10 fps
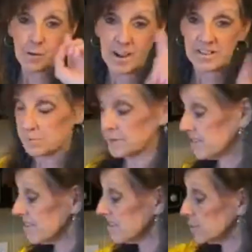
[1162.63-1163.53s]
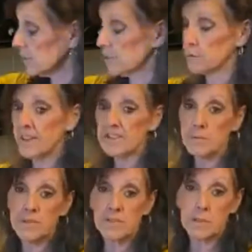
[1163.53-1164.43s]
The recipes, this is one of the
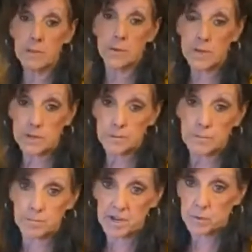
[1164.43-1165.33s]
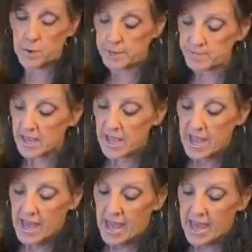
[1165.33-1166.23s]
recipes in the book, by the way.
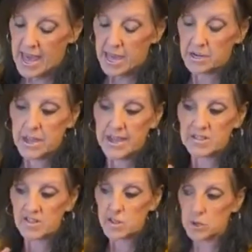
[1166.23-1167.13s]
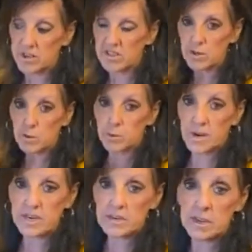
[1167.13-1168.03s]
And and so it's a
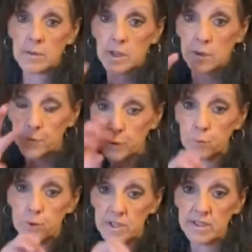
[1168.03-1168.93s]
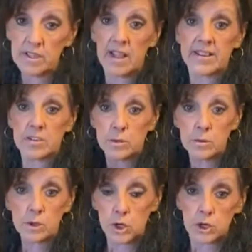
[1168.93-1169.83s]
great, if, if you really like
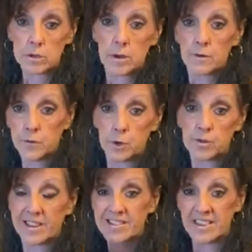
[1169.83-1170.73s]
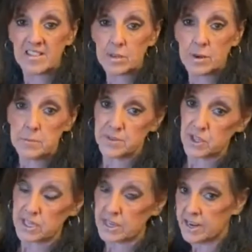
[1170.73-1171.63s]
to cook food that tastes great,
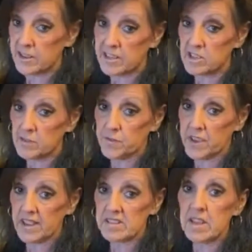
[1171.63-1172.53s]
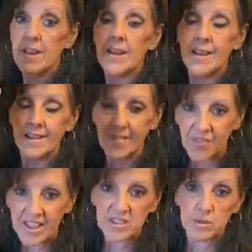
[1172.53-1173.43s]
but you get out of the kitchen fast,
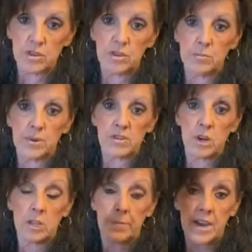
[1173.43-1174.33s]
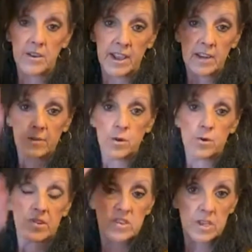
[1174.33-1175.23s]
that's what the cookbook's all about. And of
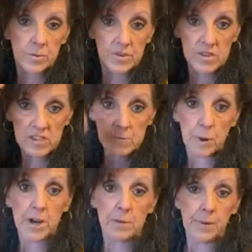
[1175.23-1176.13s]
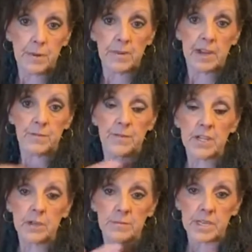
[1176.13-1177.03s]
course, it was inspired by my
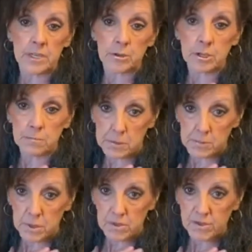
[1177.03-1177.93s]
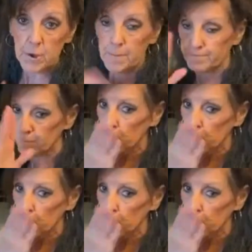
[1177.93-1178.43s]
fellow Meniere's people. So,